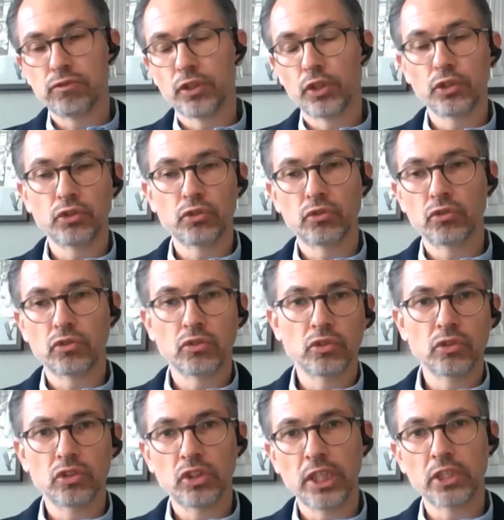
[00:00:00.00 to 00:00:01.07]

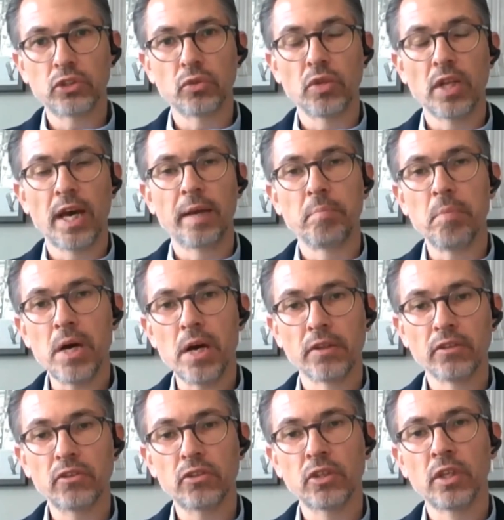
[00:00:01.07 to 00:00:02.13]
first 6 to 9
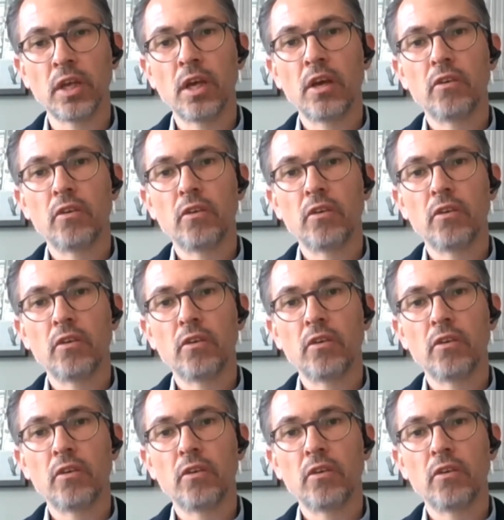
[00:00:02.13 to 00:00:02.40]
months,